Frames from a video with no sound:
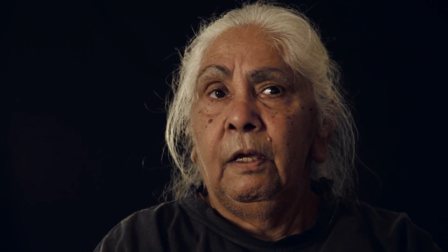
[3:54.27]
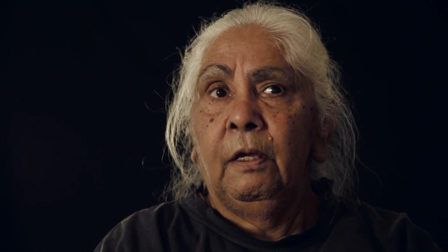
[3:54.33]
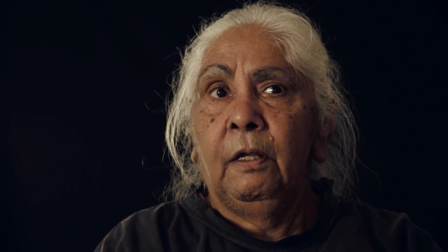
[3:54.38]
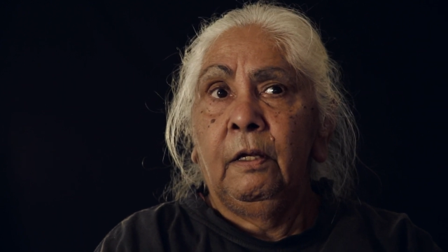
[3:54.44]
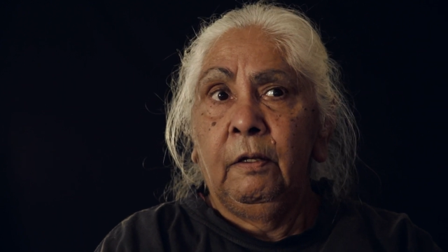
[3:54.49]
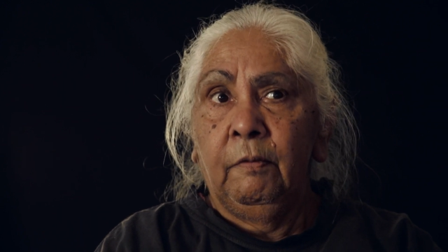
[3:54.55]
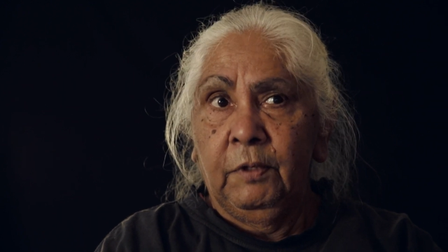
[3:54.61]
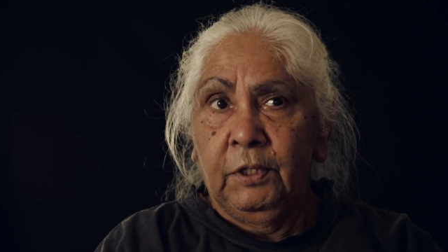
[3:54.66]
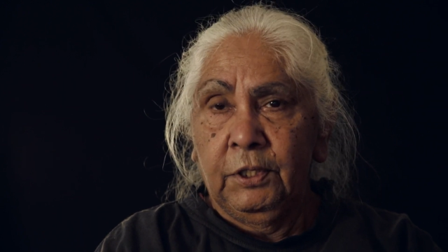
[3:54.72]

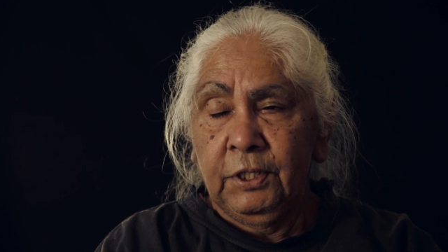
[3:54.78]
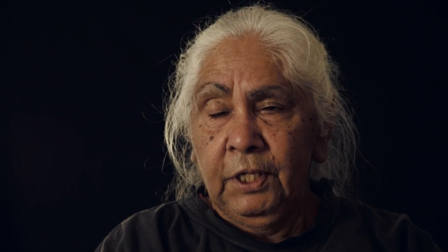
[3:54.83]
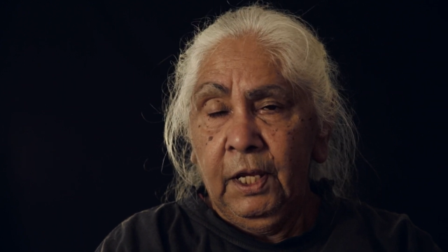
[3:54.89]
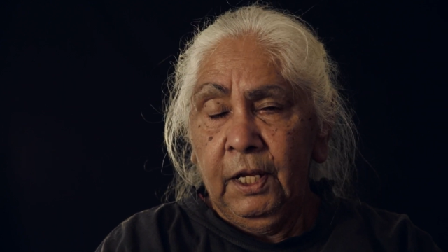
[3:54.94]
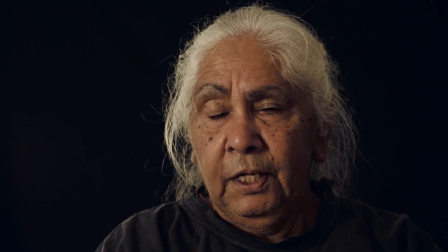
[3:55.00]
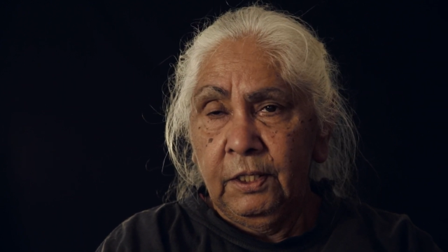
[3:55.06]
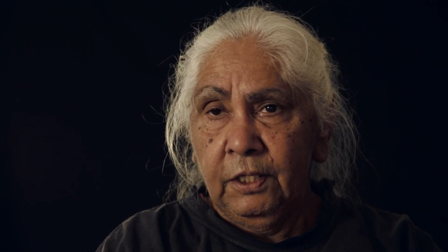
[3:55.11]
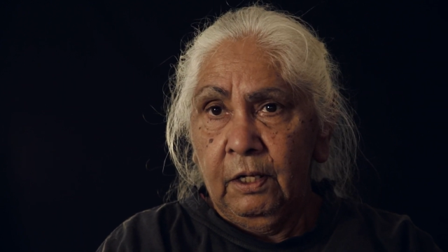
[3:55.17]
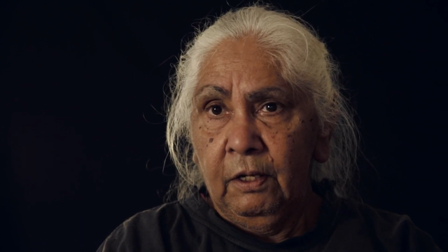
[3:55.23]
and there were
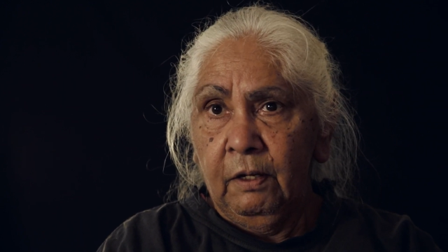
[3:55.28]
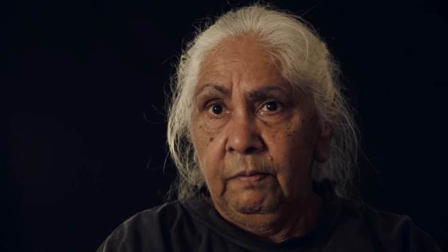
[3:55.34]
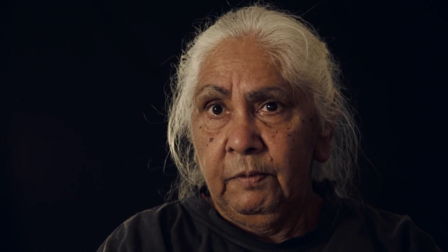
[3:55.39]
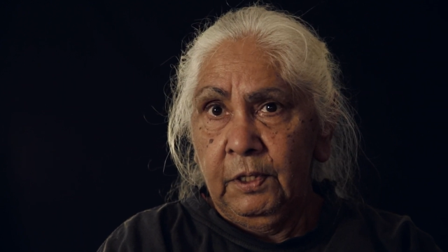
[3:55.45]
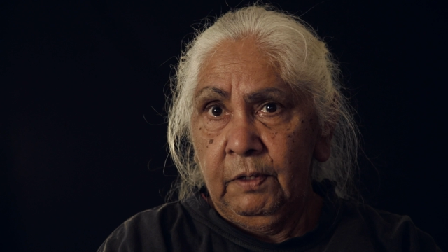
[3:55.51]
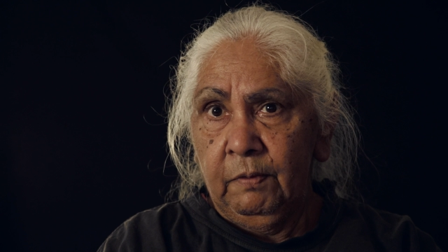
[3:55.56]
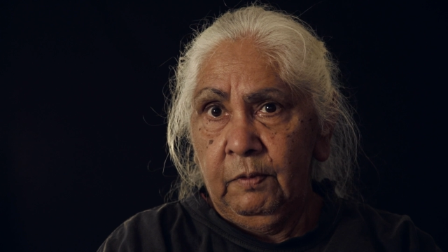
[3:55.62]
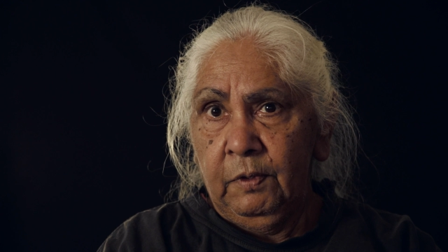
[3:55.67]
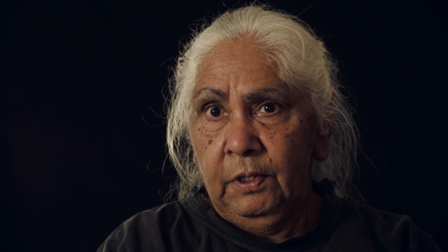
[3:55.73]
sad
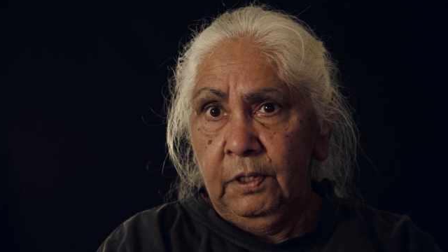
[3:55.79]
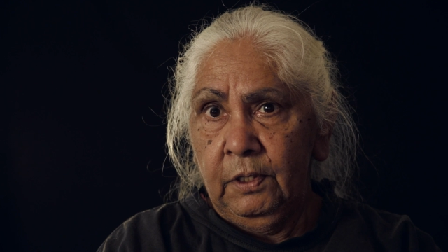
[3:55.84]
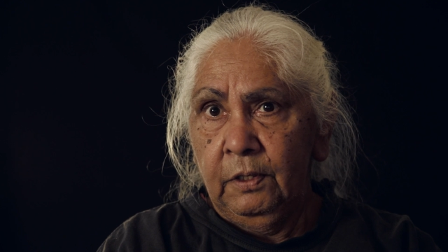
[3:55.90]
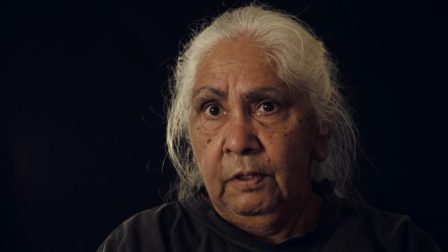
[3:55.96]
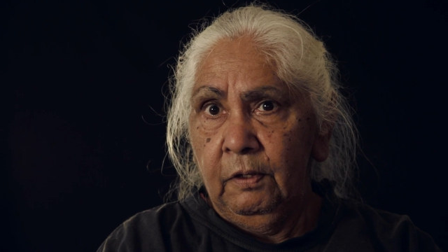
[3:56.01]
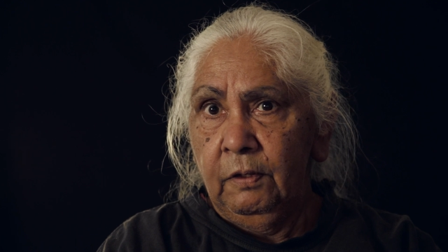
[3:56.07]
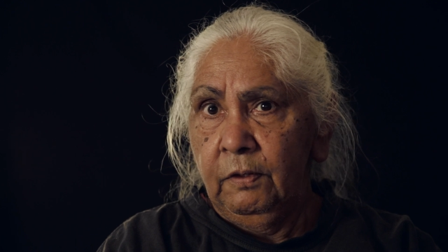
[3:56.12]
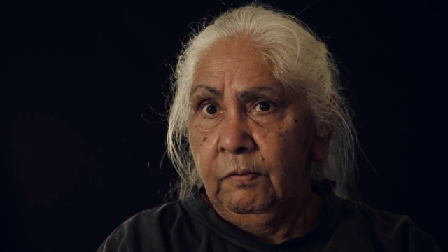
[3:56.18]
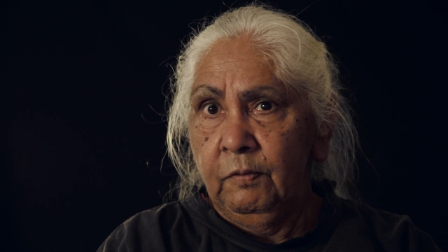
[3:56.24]
times that we,
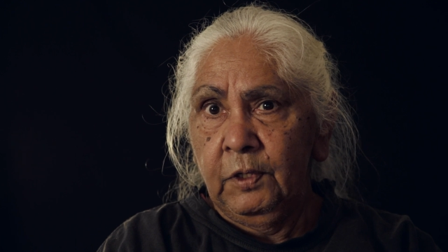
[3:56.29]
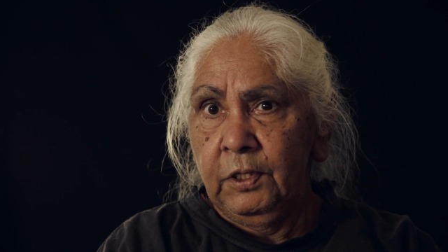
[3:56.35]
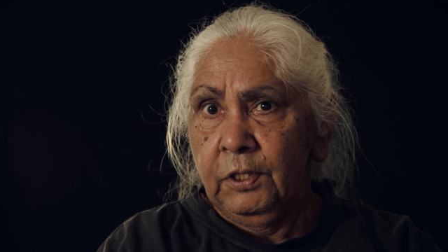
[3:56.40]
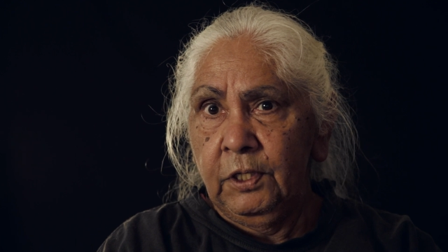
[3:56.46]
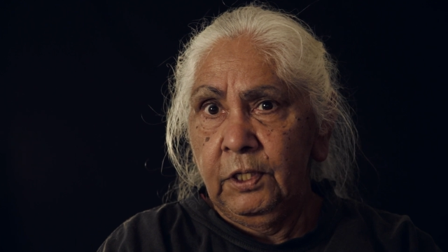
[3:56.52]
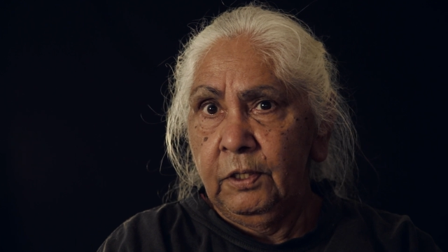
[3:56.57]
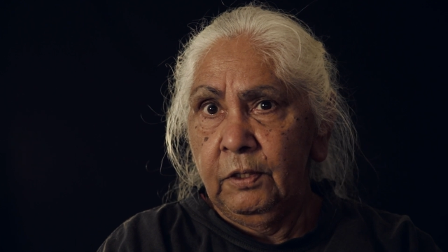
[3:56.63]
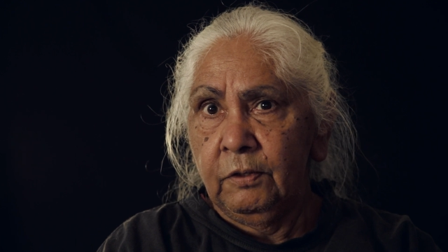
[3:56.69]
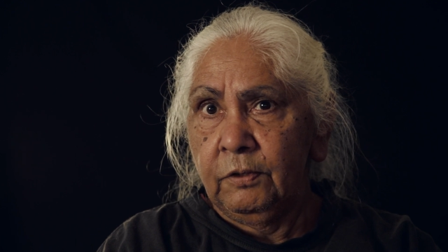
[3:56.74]
we
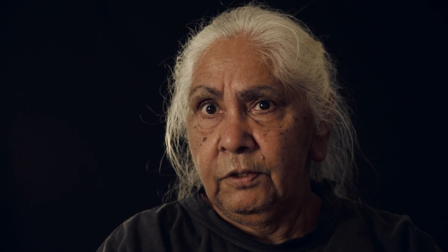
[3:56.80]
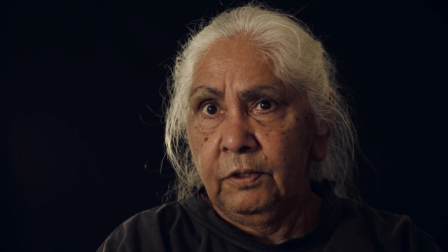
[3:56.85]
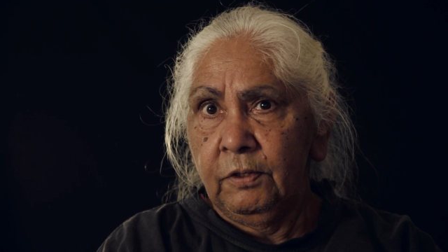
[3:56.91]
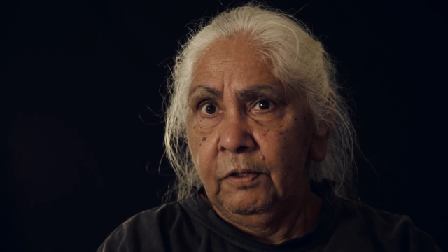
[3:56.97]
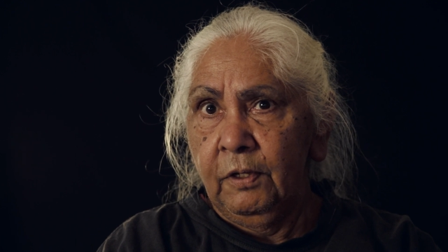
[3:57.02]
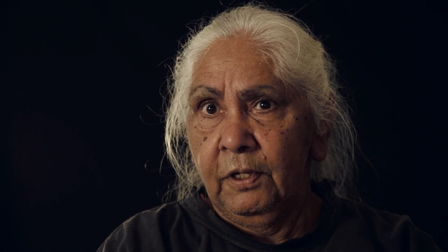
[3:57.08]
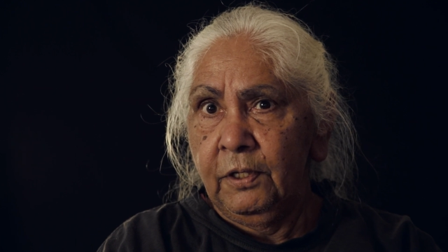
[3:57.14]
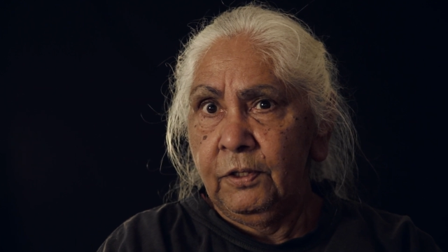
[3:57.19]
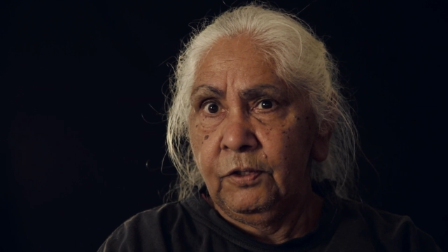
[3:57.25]
didn't
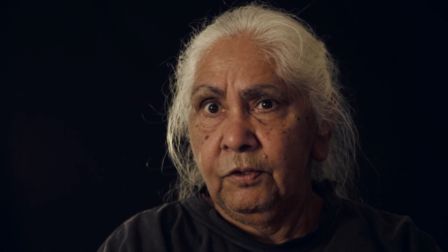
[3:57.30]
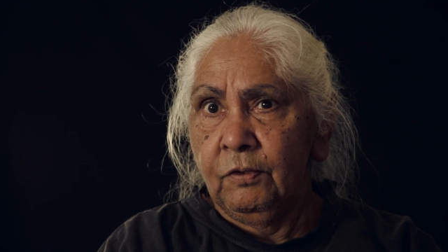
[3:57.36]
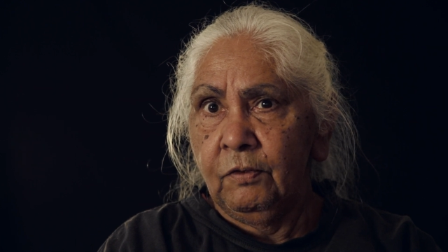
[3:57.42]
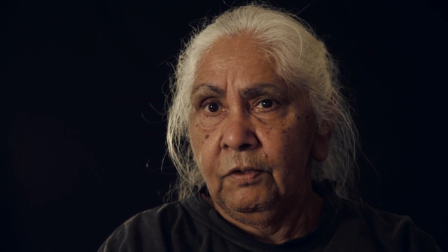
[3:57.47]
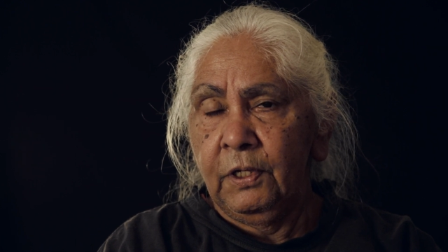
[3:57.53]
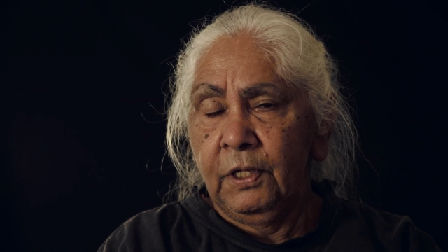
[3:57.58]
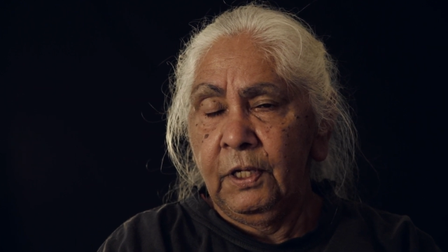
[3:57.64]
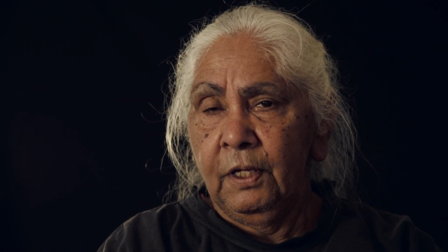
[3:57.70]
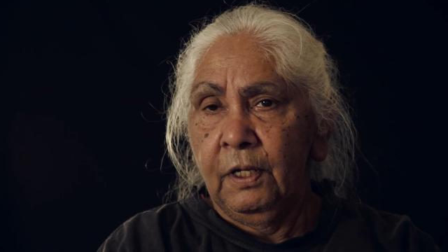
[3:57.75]

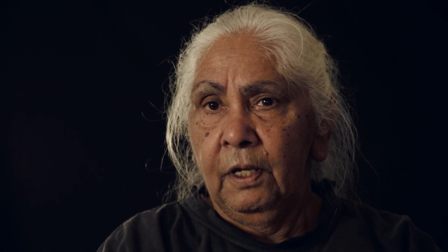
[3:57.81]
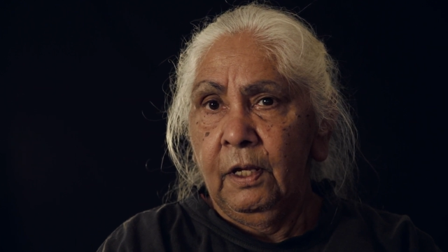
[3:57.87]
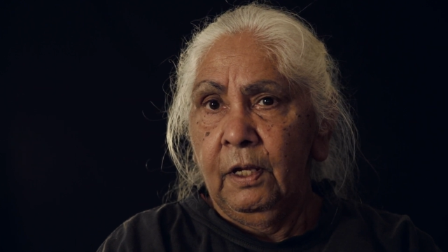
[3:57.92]
enjoy.